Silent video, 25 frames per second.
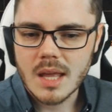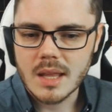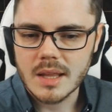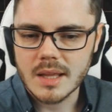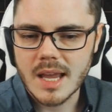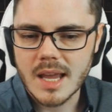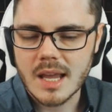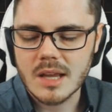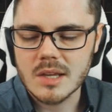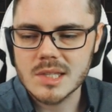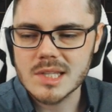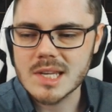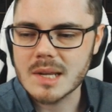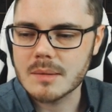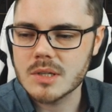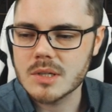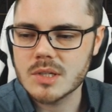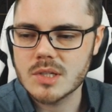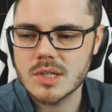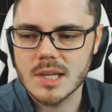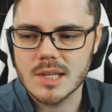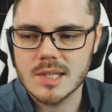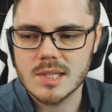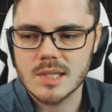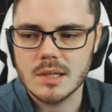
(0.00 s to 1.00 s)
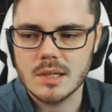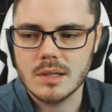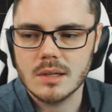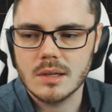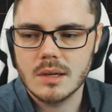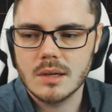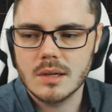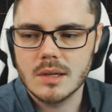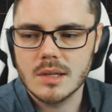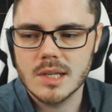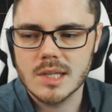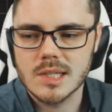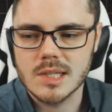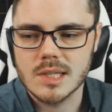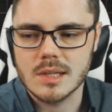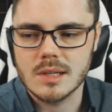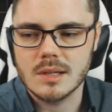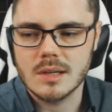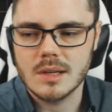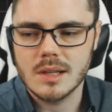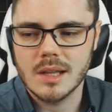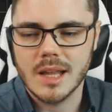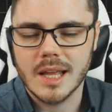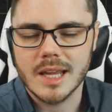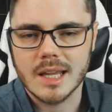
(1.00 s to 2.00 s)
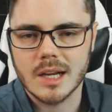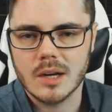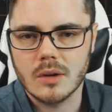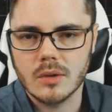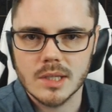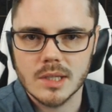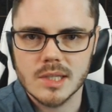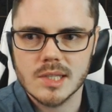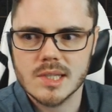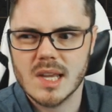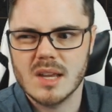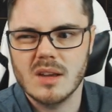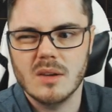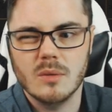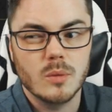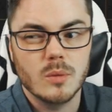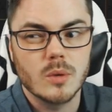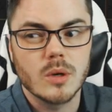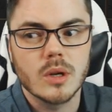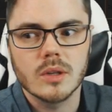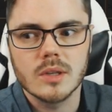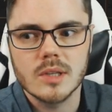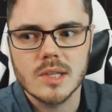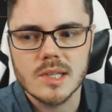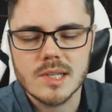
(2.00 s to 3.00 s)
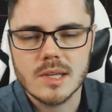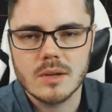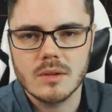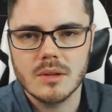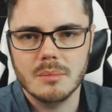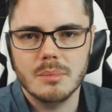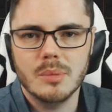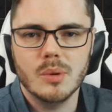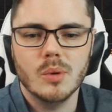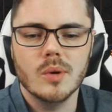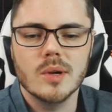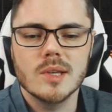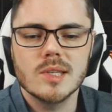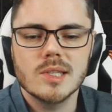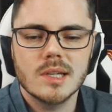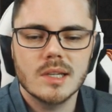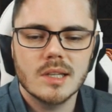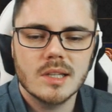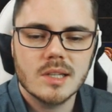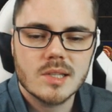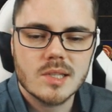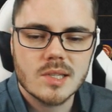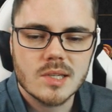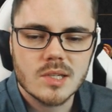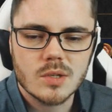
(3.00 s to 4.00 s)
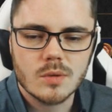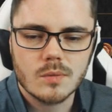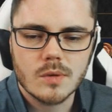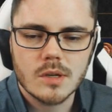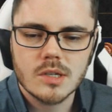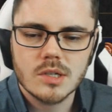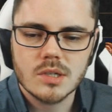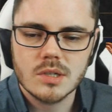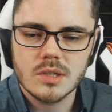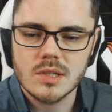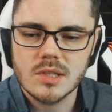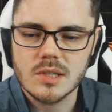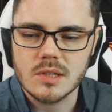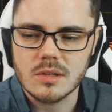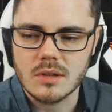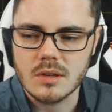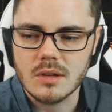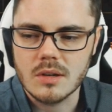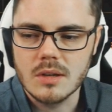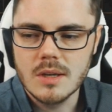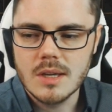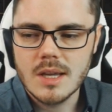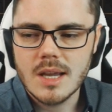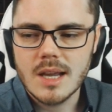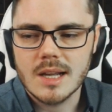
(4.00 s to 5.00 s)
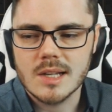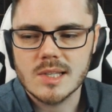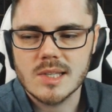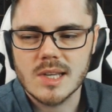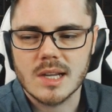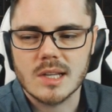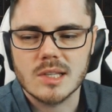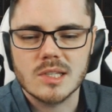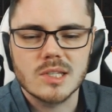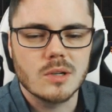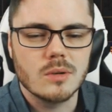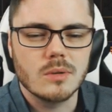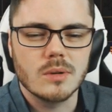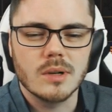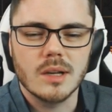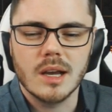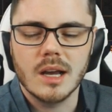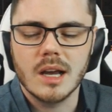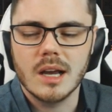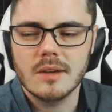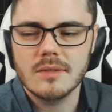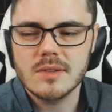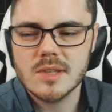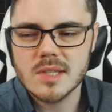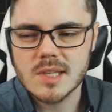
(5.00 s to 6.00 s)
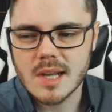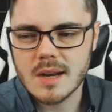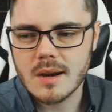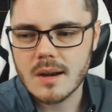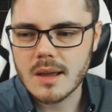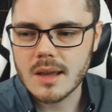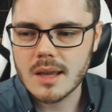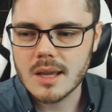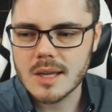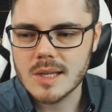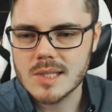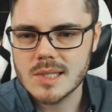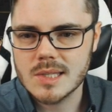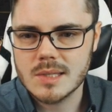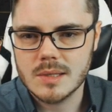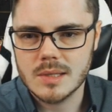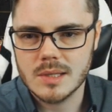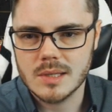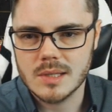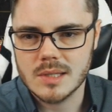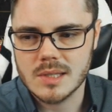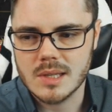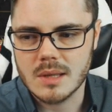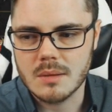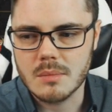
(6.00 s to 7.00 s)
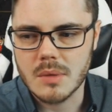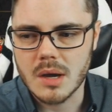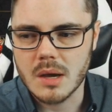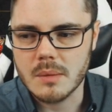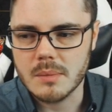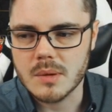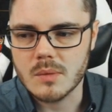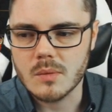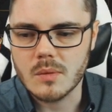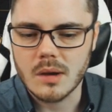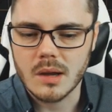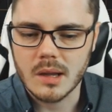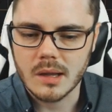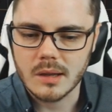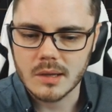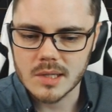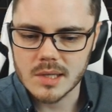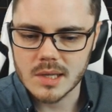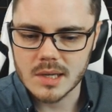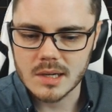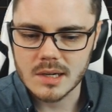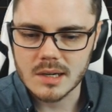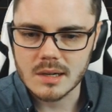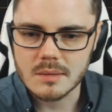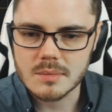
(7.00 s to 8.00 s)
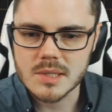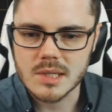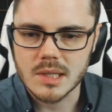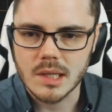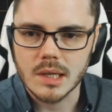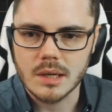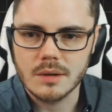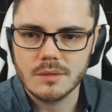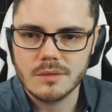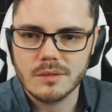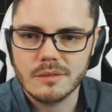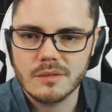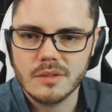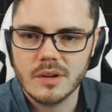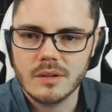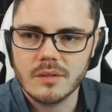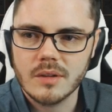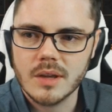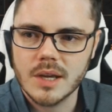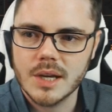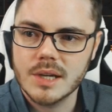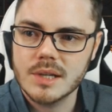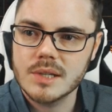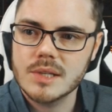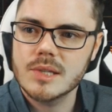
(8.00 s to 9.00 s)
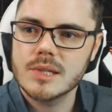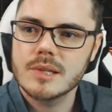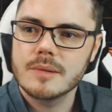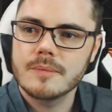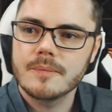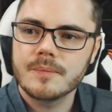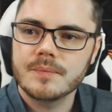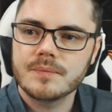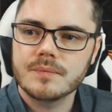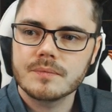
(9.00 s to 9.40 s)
the chaos damage doesn't like, it would only scale the poison in that situation, so it's like a 2.5 stat, I guess. That might be why I ended up selling it for 5 chaos.